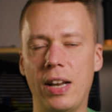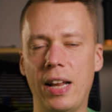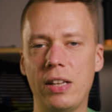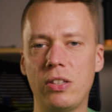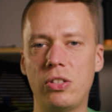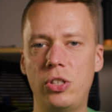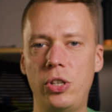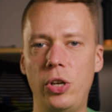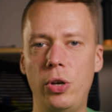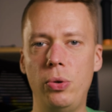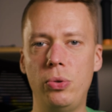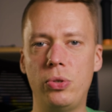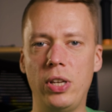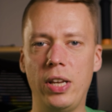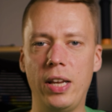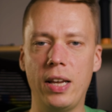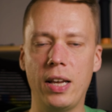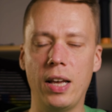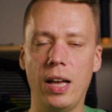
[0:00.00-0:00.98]
that's
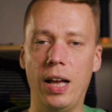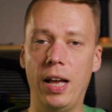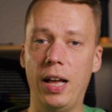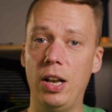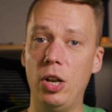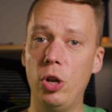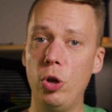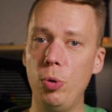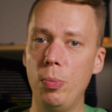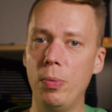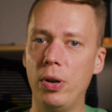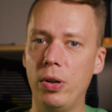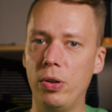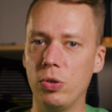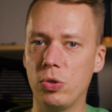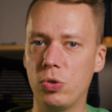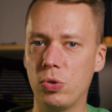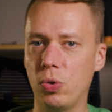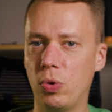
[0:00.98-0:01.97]
using
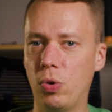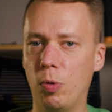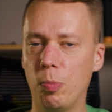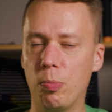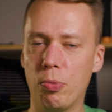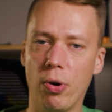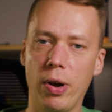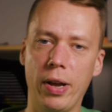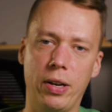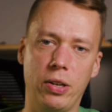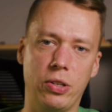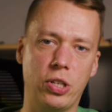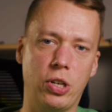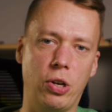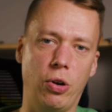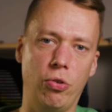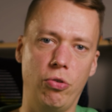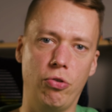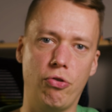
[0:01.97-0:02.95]
luminance or brightness
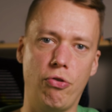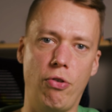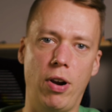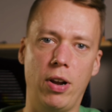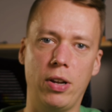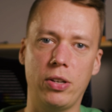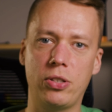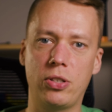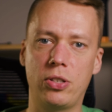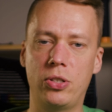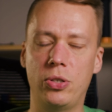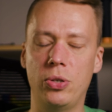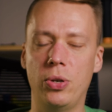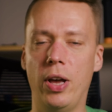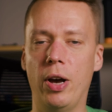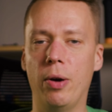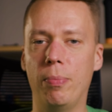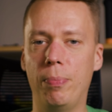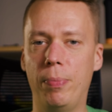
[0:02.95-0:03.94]
contrast
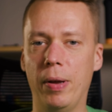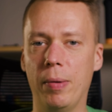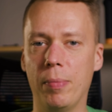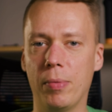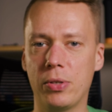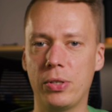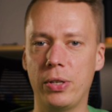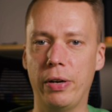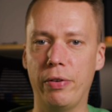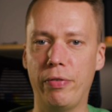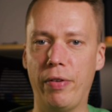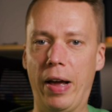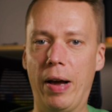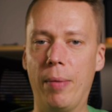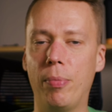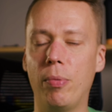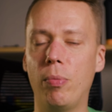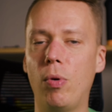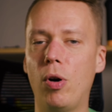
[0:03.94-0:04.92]
to help pick myself
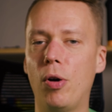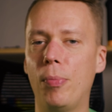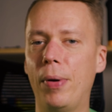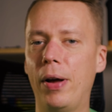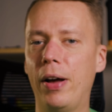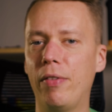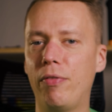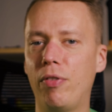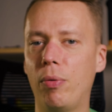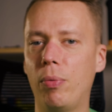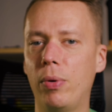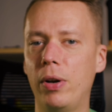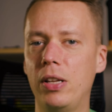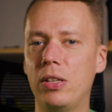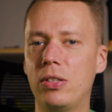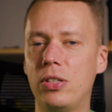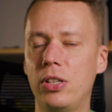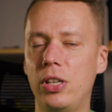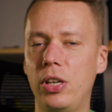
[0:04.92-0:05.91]
out, but what about if I
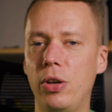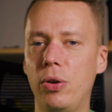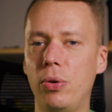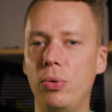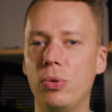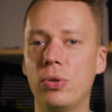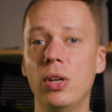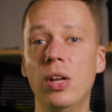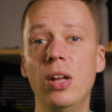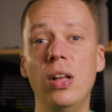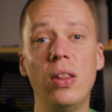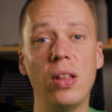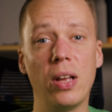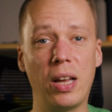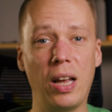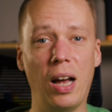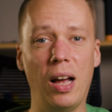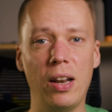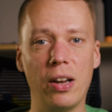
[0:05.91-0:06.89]
wanted to use
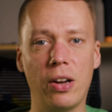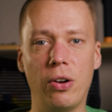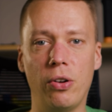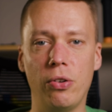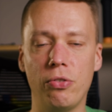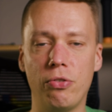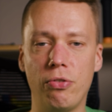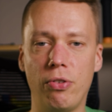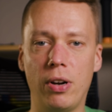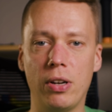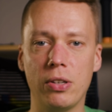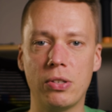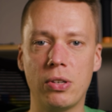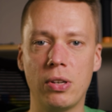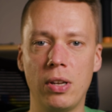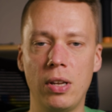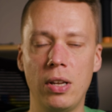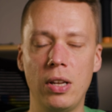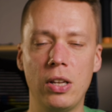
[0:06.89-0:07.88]
the color
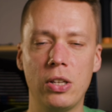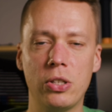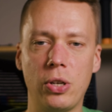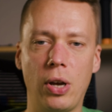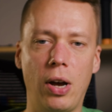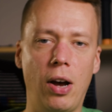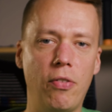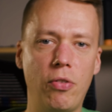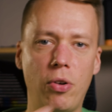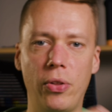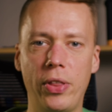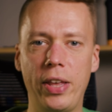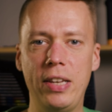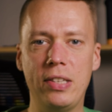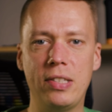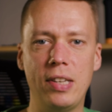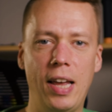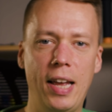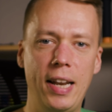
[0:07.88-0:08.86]
contrast? So I've got
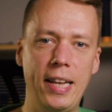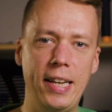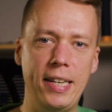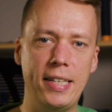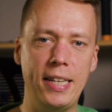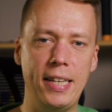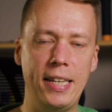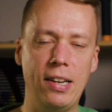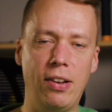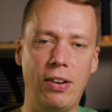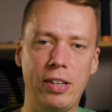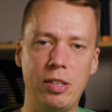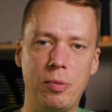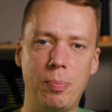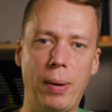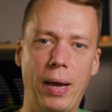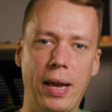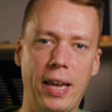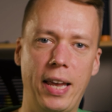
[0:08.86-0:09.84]
these LED lights
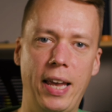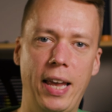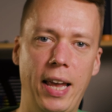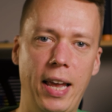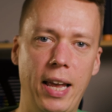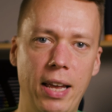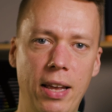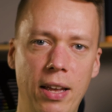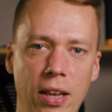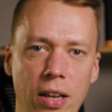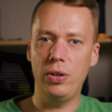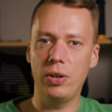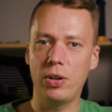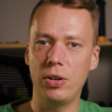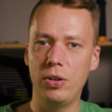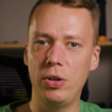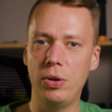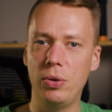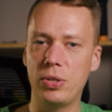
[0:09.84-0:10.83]
back here. You
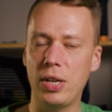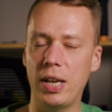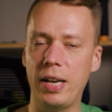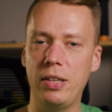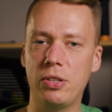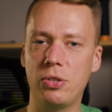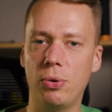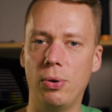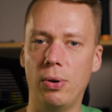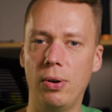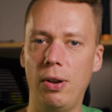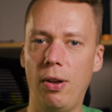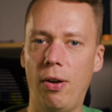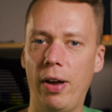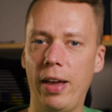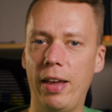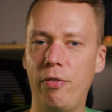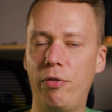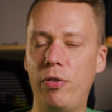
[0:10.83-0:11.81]
can use any sort of
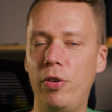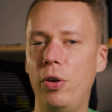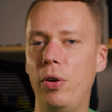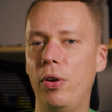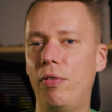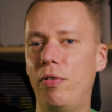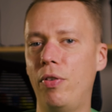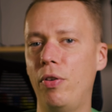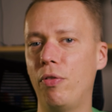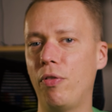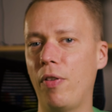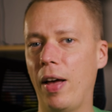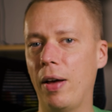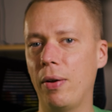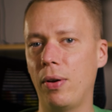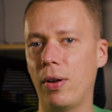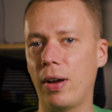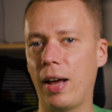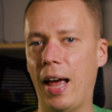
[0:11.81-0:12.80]
light. If you
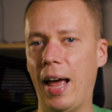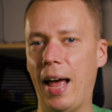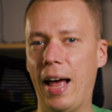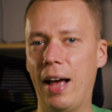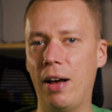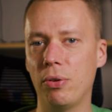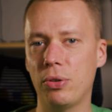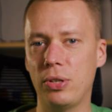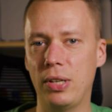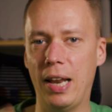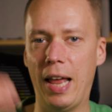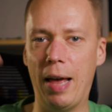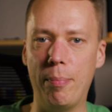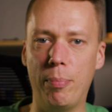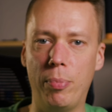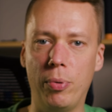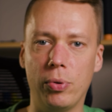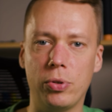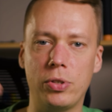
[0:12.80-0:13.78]
found like a house
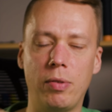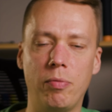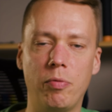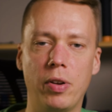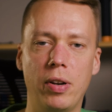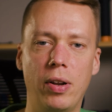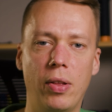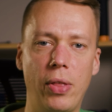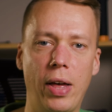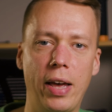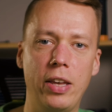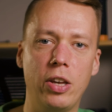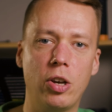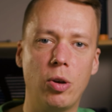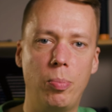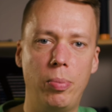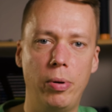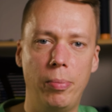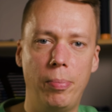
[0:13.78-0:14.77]
lamp or something like that, you
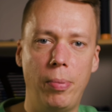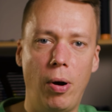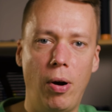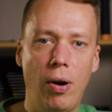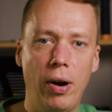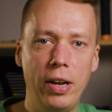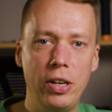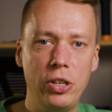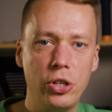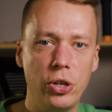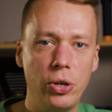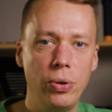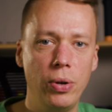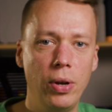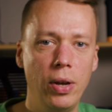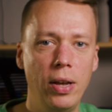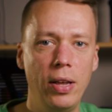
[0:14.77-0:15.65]
could put behind you.